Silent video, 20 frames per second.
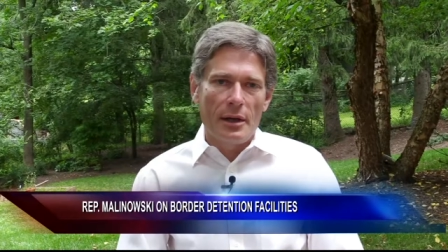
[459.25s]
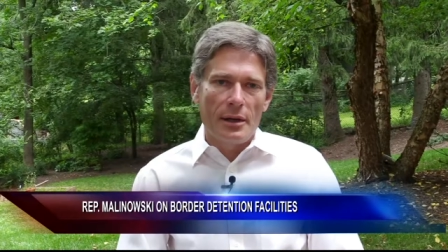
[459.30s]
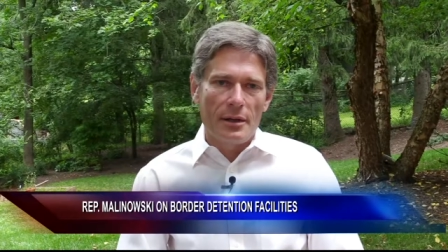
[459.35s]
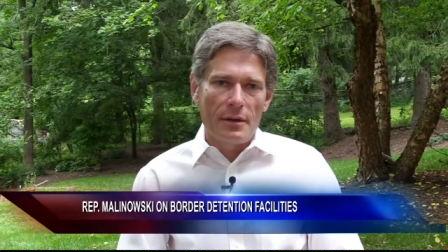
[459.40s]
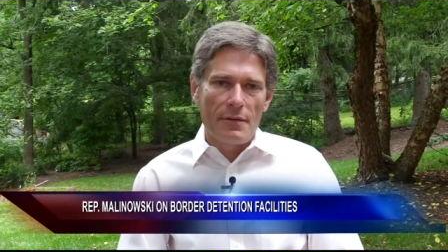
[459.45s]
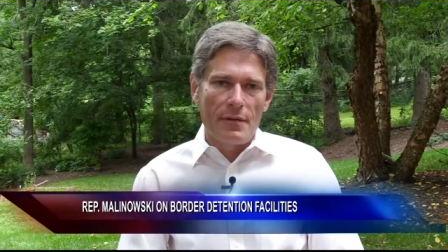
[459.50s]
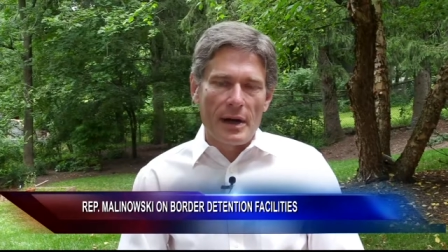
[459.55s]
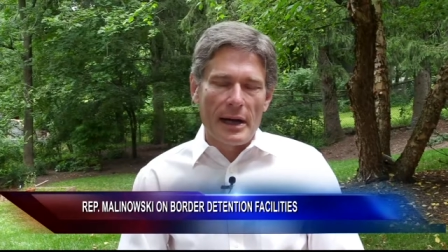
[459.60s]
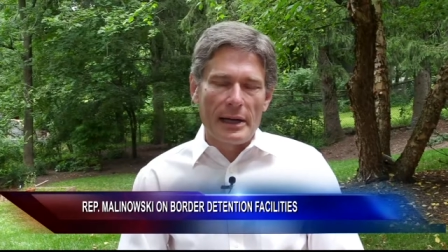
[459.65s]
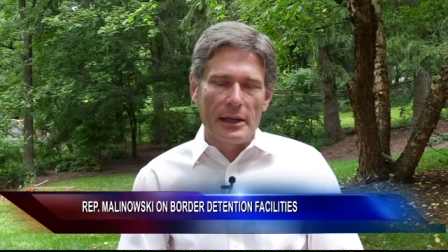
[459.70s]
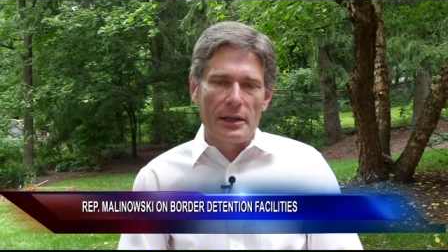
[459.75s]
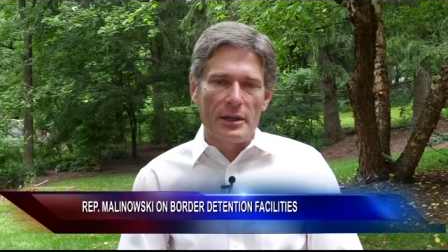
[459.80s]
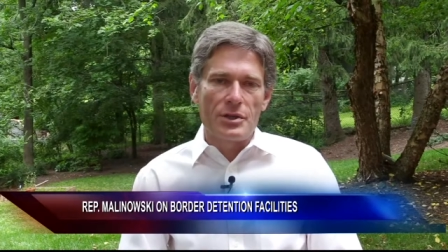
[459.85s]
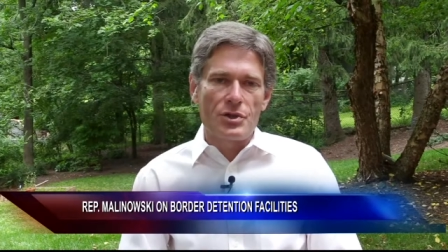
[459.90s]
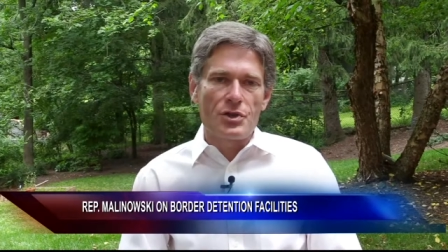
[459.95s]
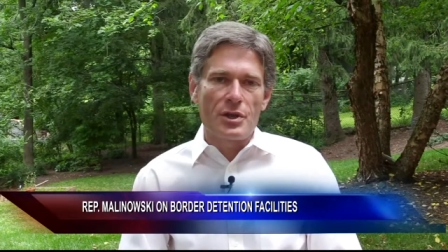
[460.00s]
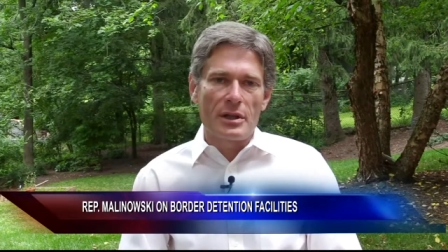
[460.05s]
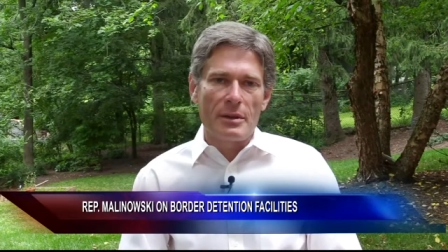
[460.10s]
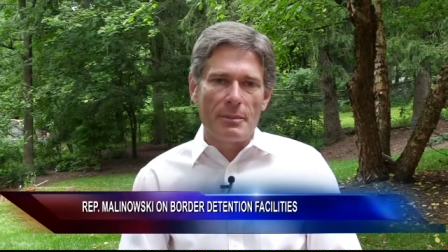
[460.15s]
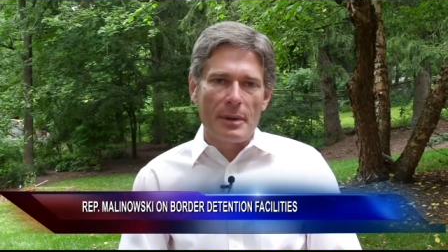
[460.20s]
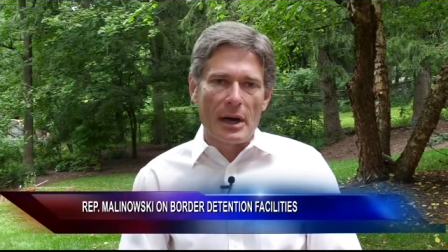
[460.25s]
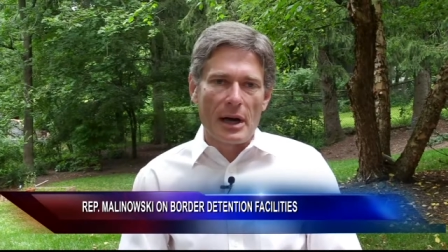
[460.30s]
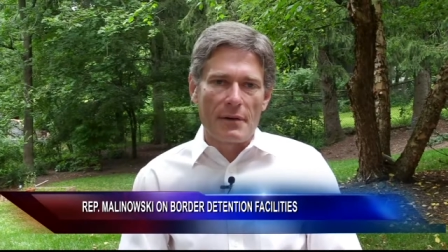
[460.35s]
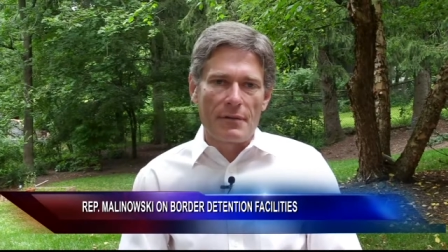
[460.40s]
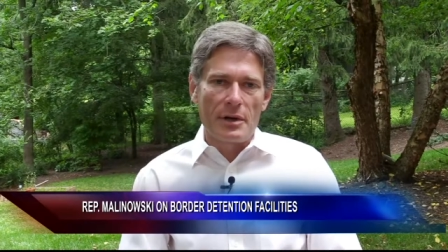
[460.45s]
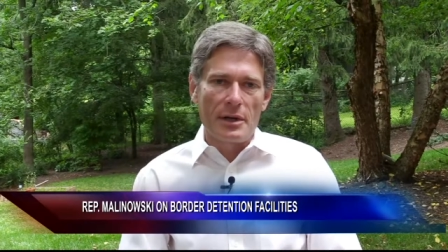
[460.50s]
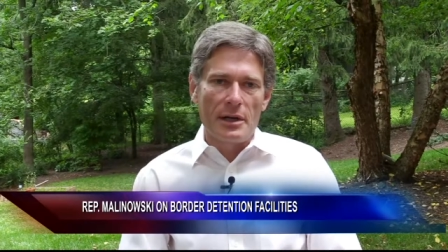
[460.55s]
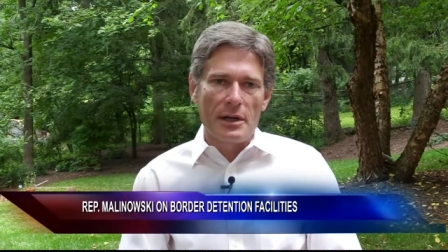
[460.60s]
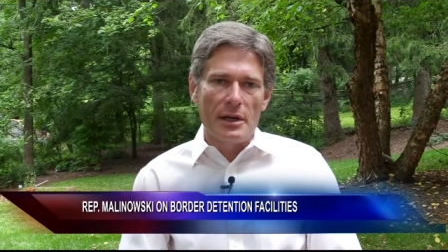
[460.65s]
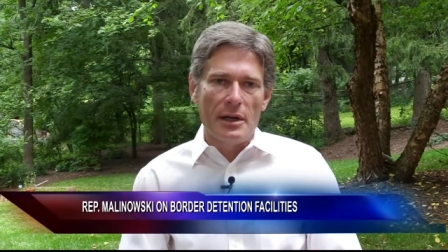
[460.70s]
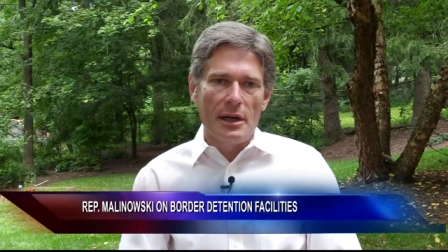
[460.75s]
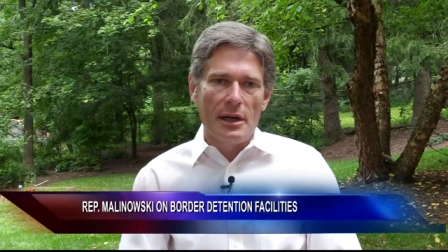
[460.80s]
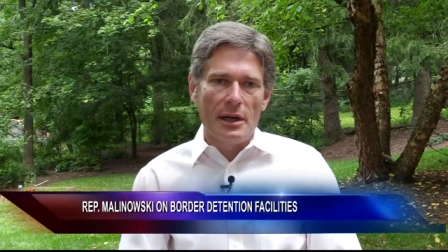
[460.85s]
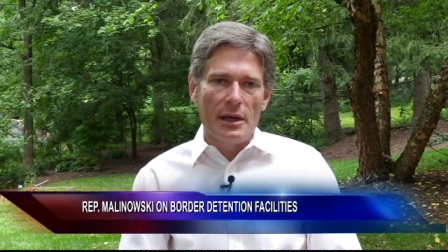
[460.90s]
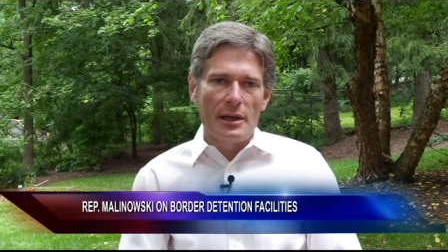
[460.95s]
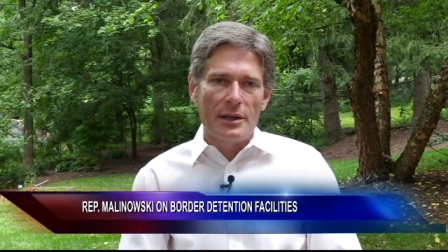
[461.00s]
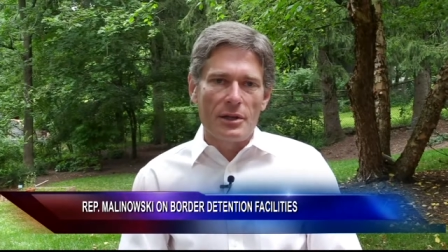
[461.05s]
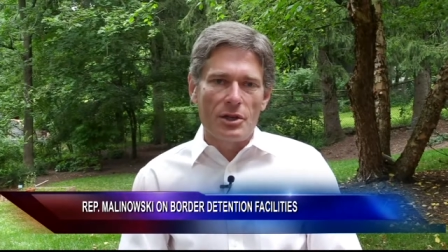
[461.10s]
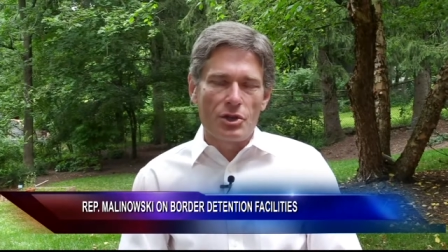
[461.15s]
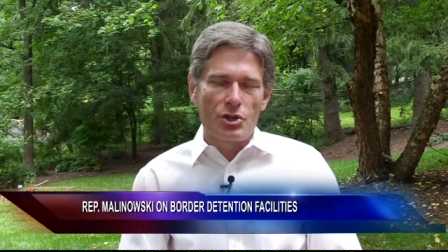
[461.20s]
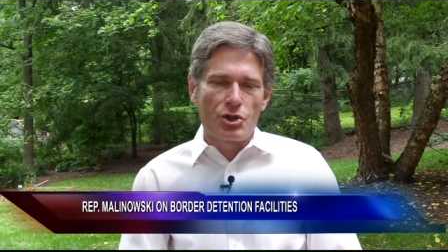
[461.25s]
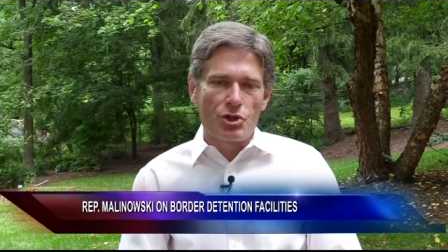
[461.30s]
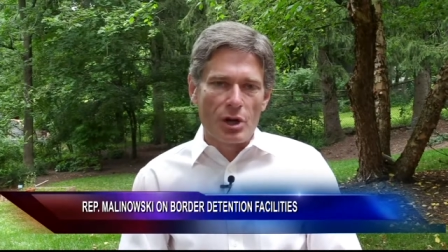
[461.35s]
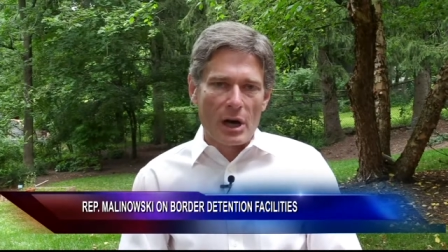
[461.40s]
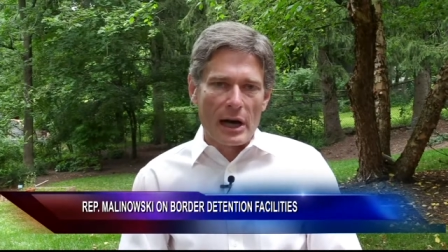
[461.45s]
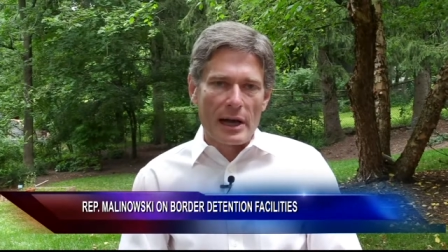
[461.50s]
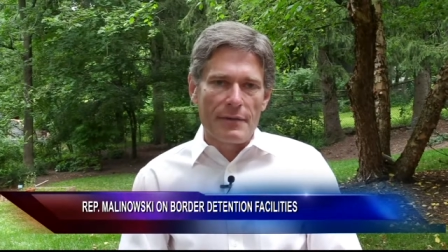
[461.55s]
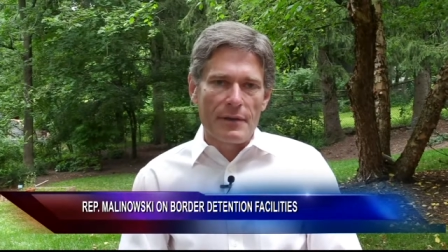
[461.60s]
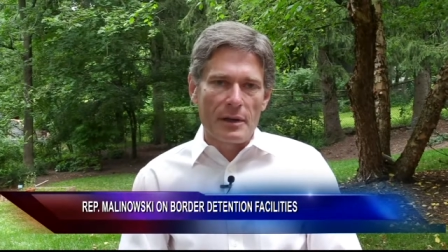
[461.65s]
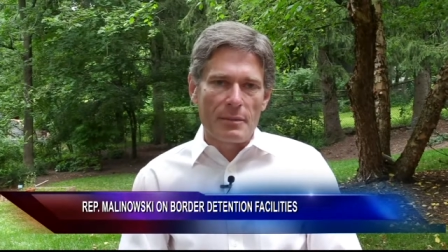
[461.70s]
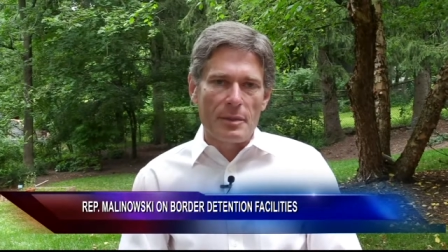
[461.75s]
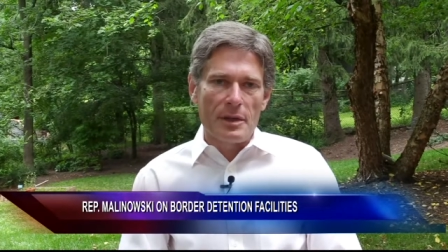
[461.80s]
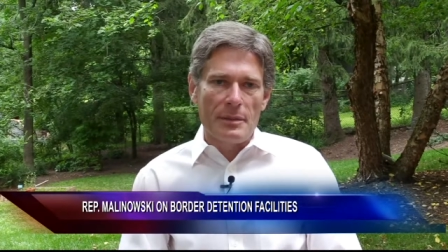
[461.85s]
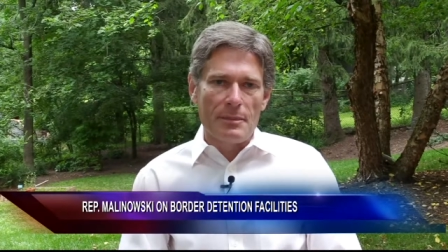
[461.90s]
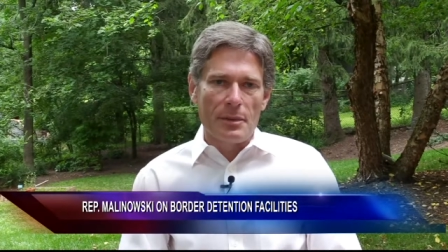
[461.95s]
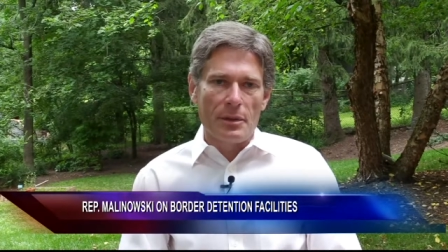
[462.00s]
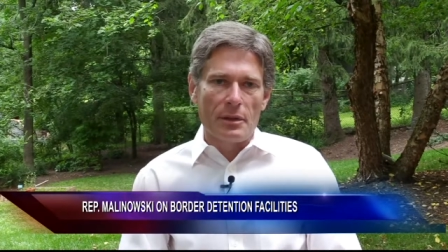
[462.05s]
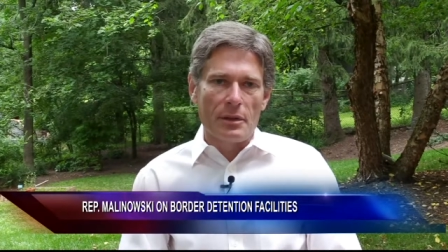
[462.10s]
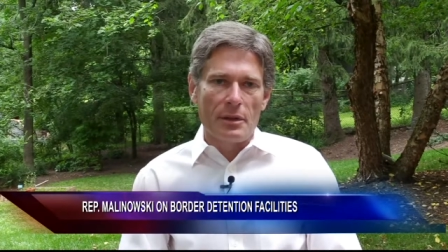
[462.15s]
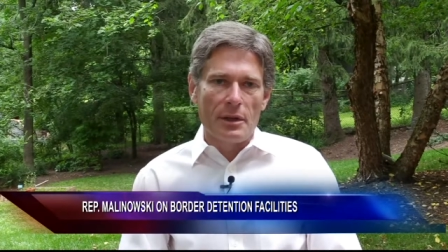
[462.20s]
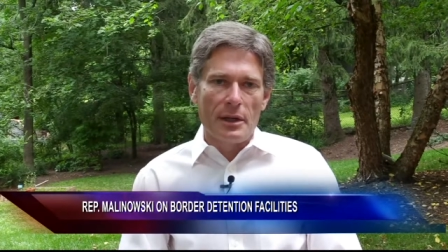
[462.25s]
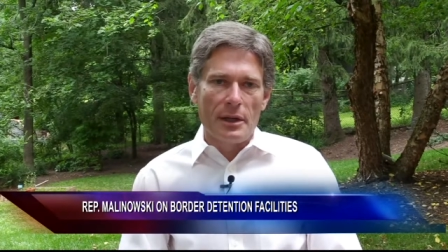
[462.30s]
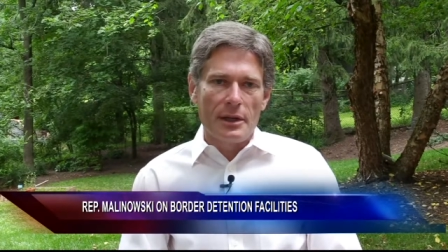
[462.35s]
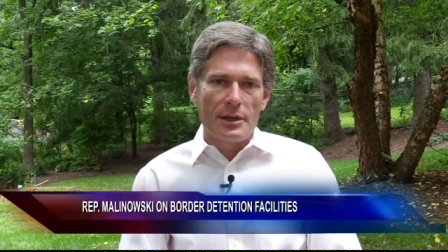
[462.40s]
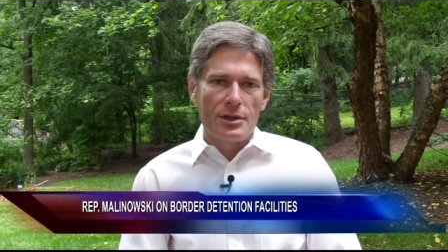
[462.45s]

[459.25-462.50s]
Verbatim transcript: the violence and the poverty that is driving people